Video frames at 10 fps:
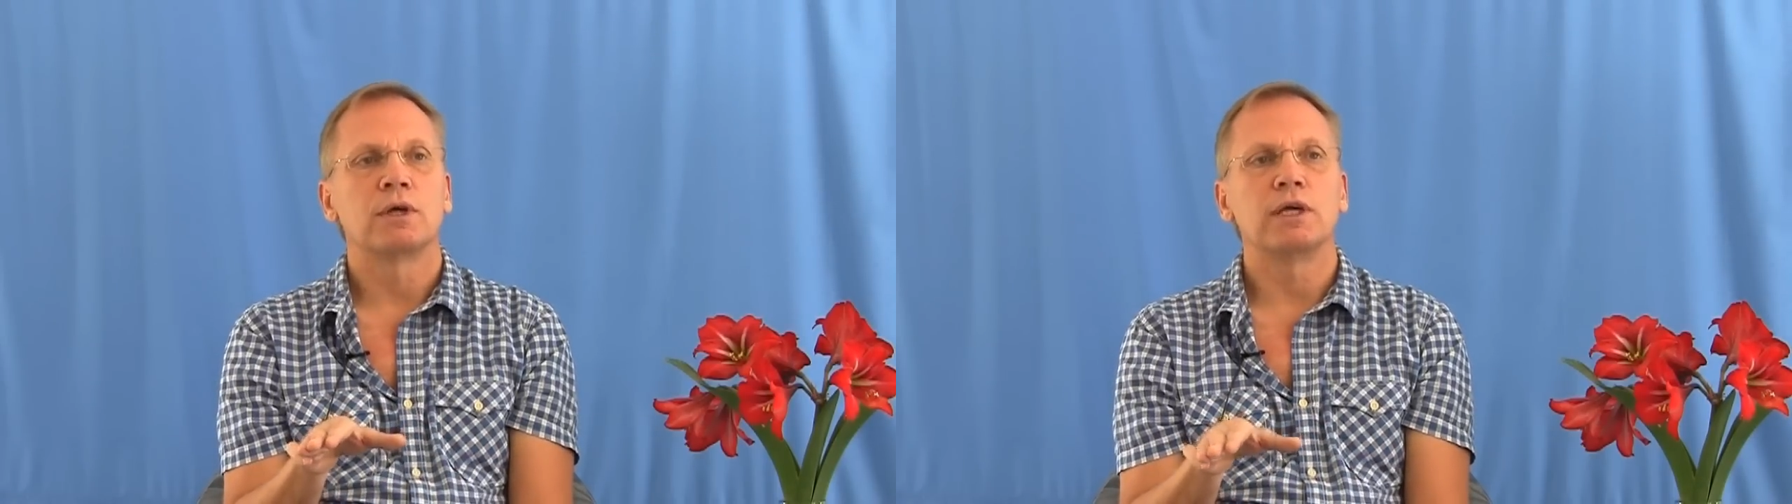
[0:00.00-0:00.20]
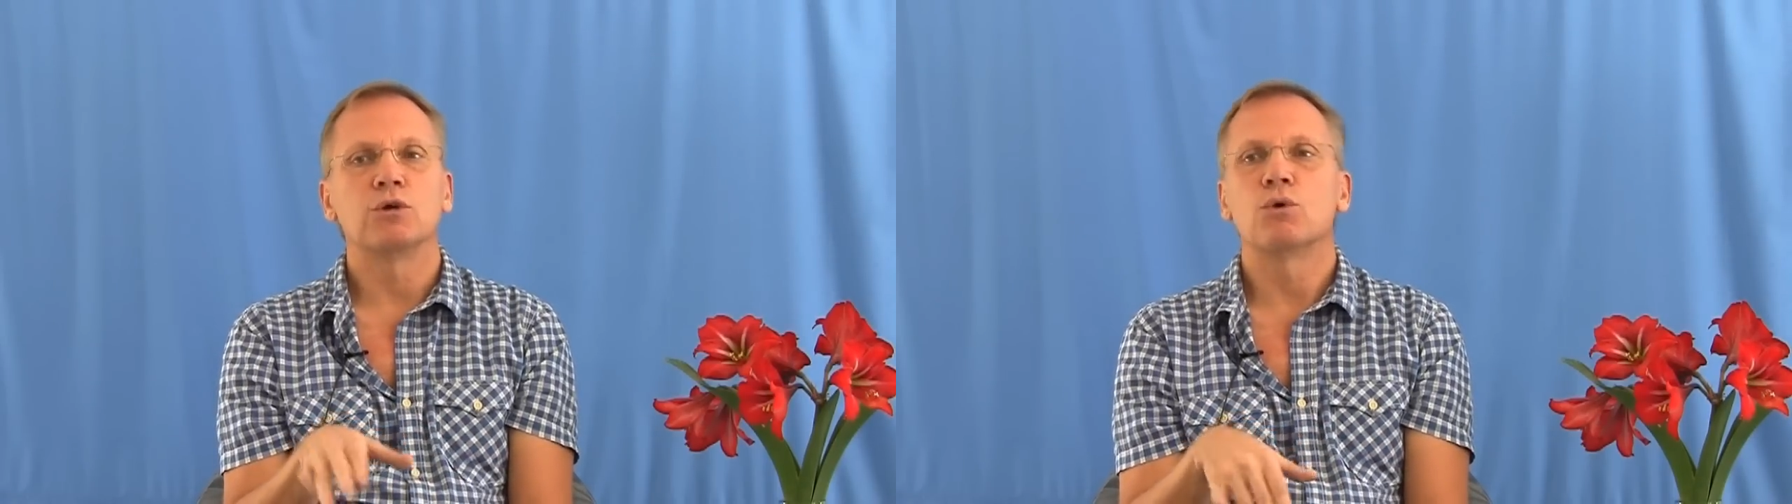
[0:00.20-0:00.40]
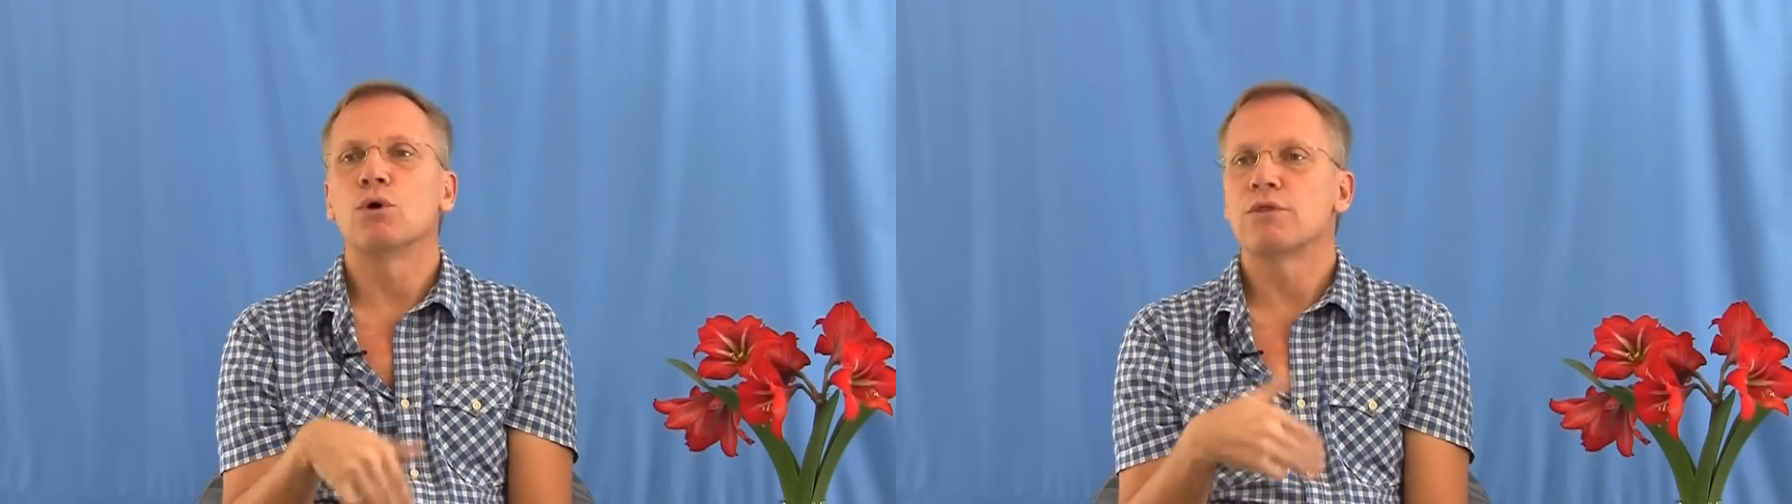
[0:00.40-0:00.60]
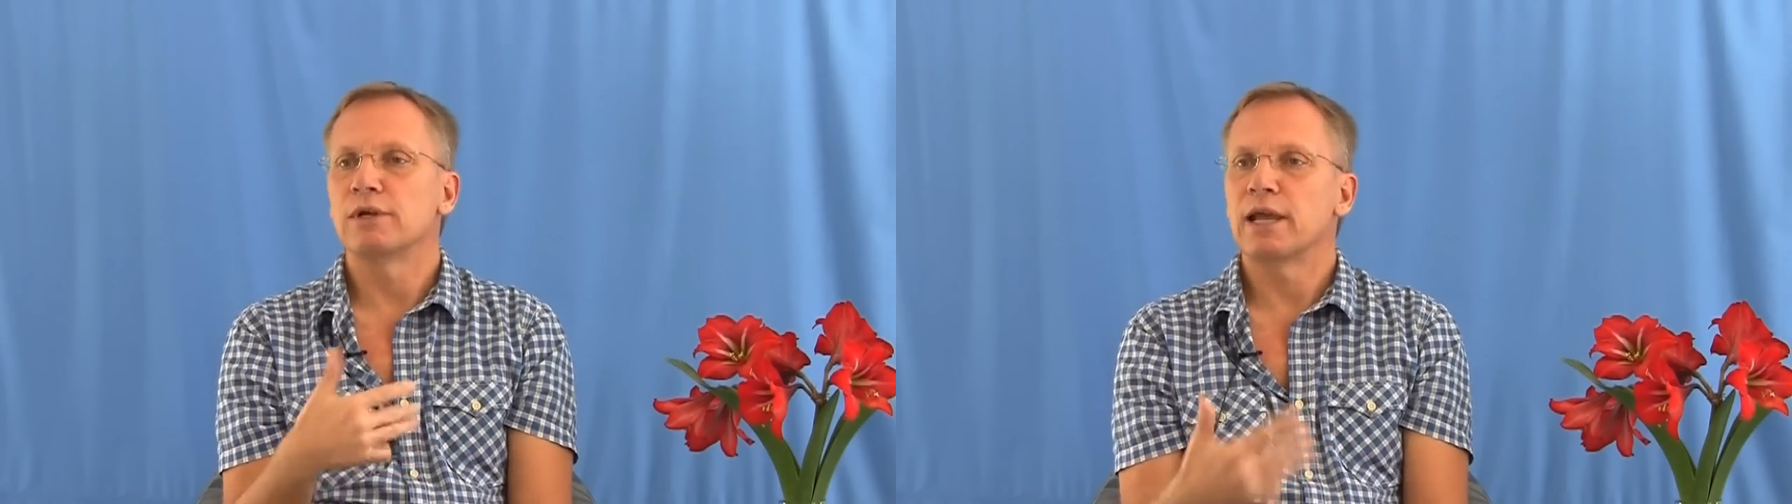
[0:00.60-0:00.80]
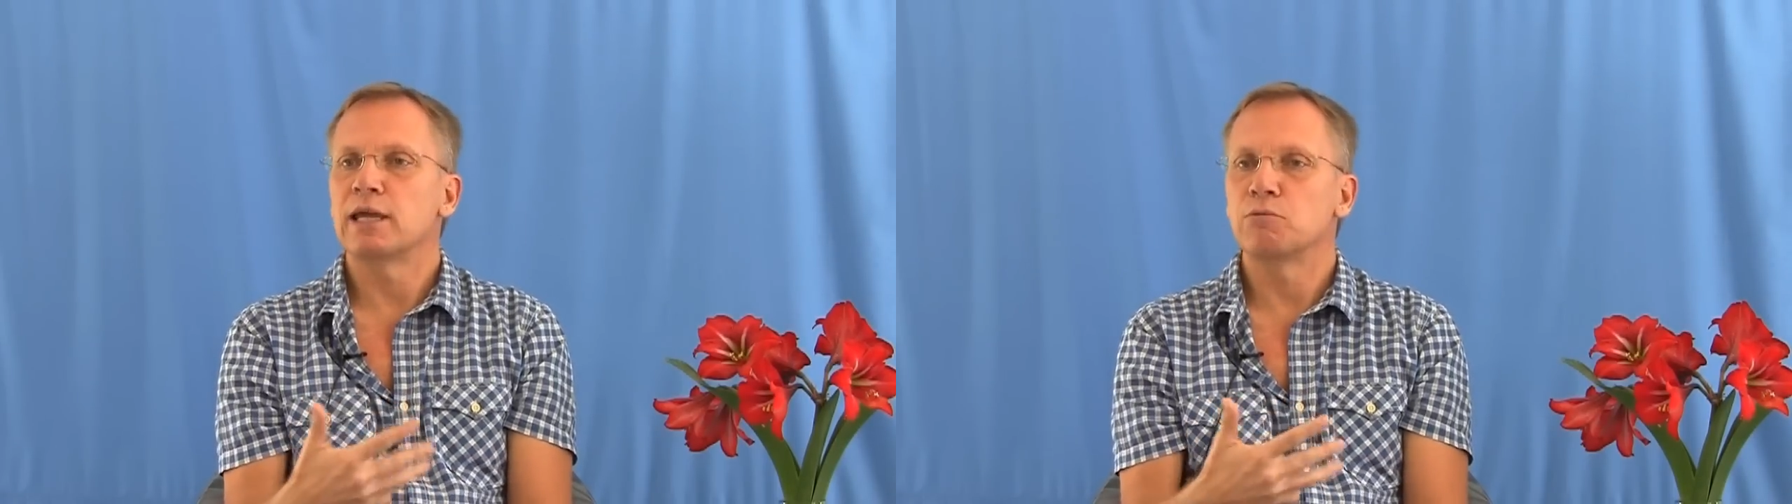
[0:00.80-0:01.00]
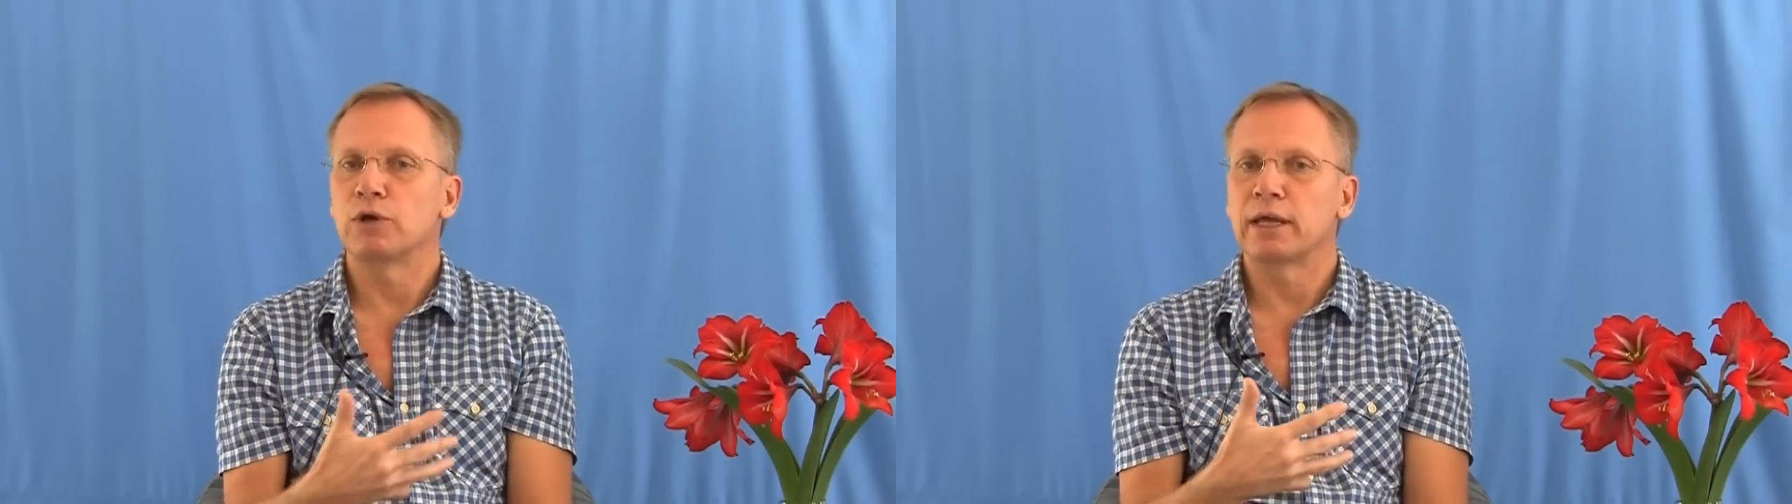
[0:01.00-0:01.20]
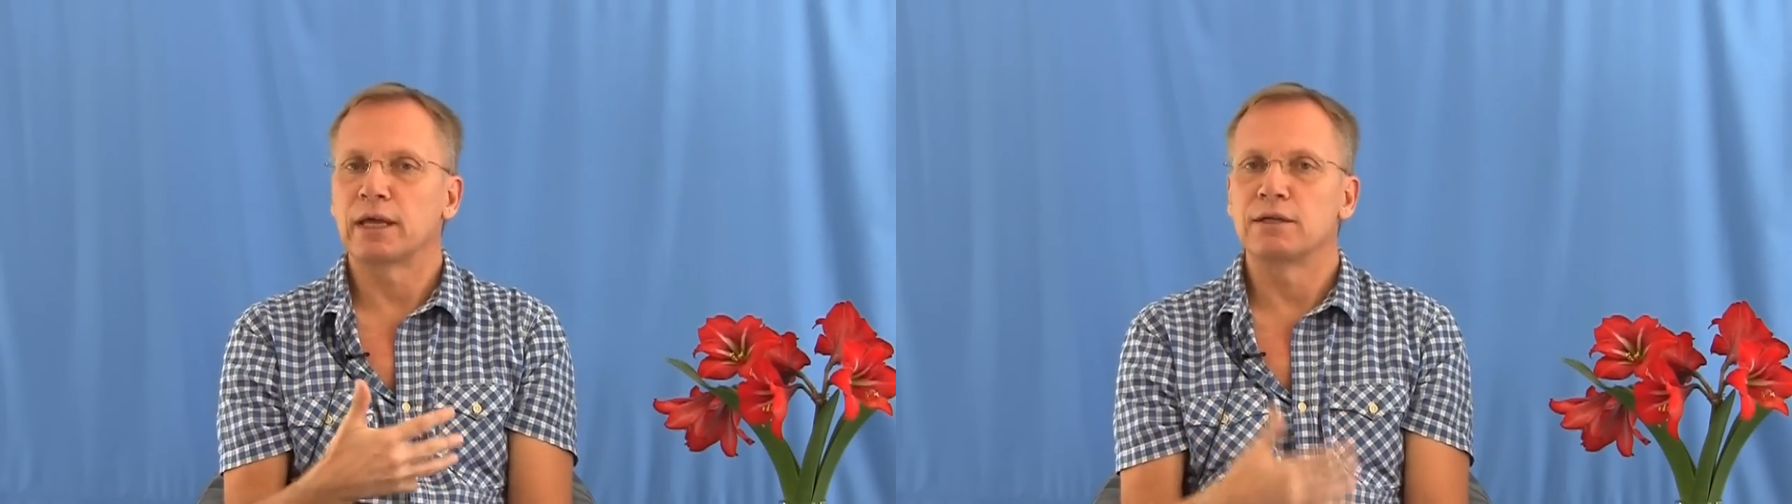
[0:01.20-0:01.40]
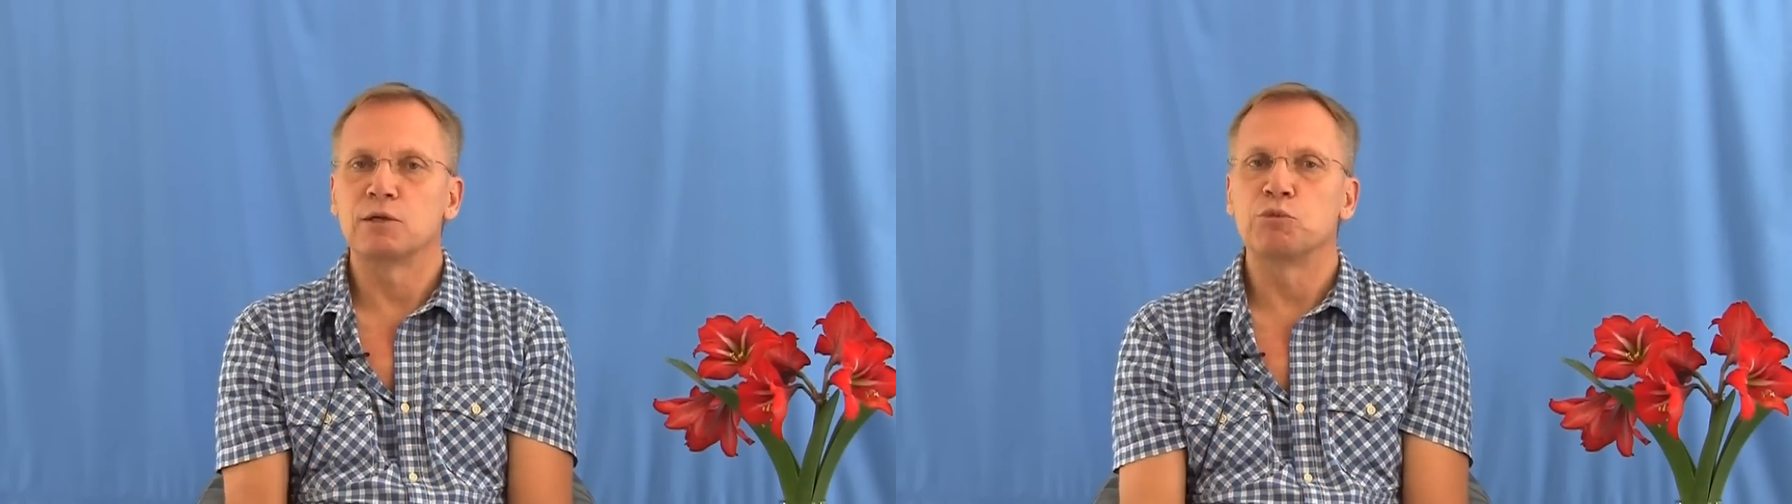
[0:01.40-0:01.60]
in all the labeling
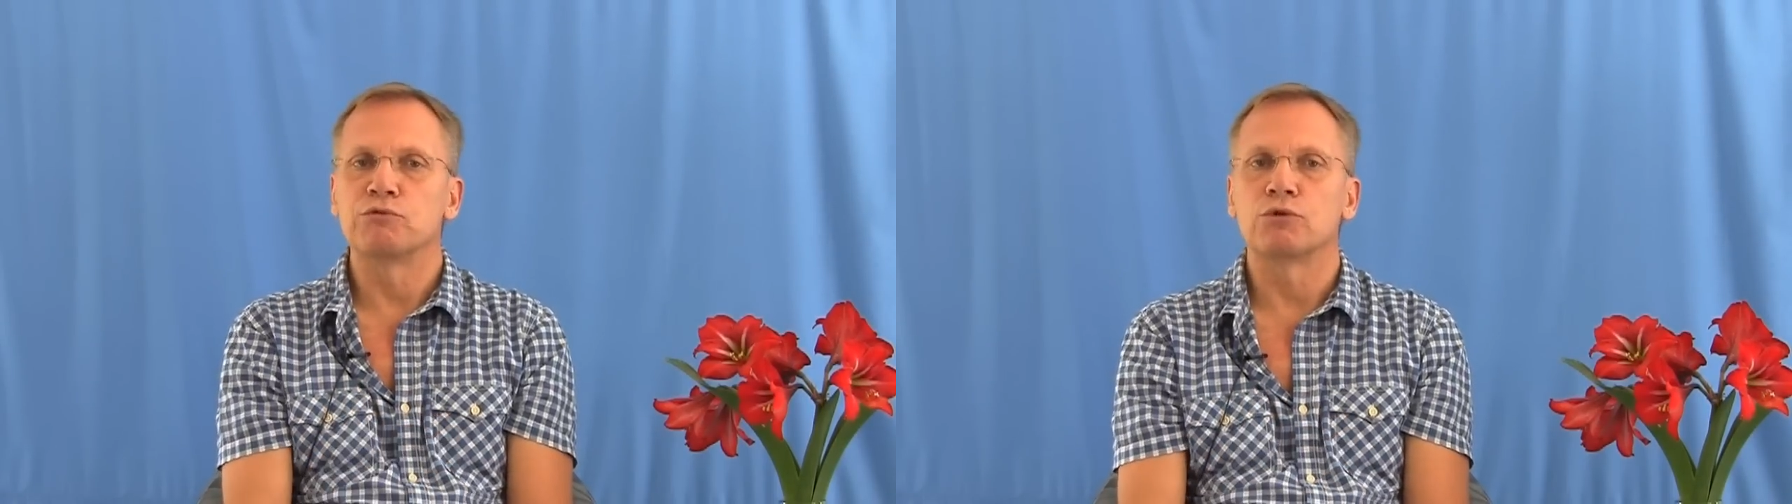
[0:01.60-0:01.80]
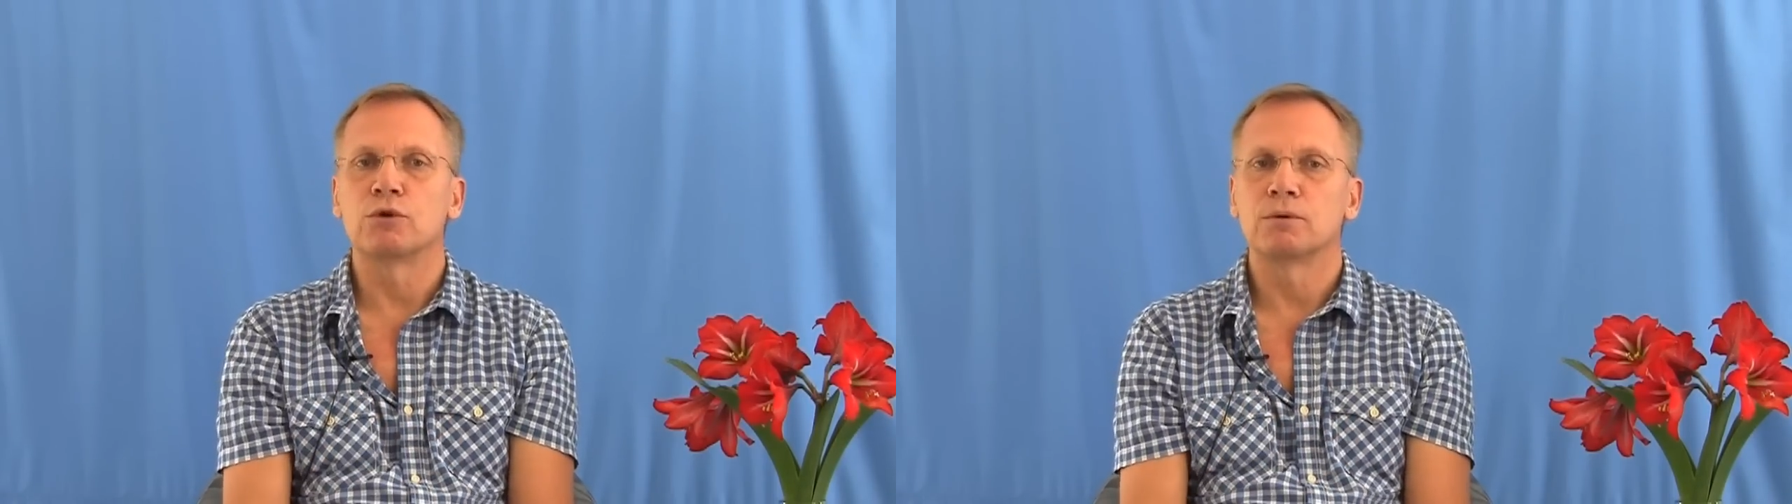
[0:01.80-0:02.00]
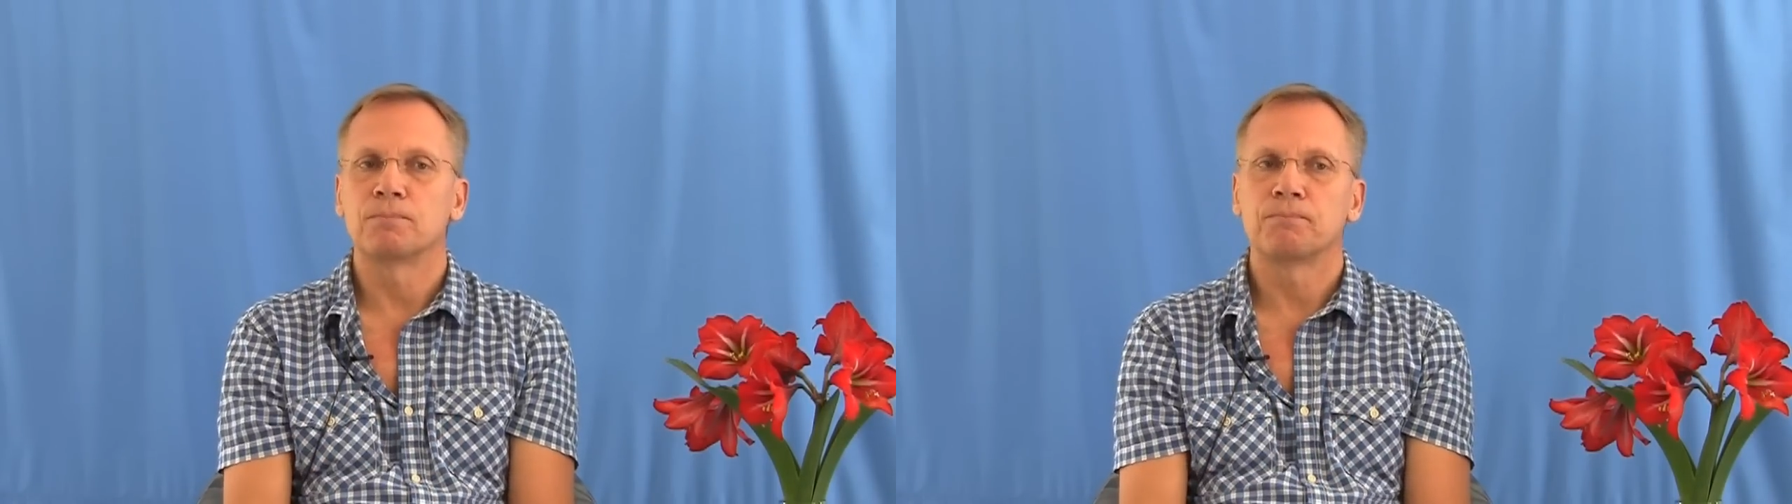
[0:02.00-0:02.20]
I did before.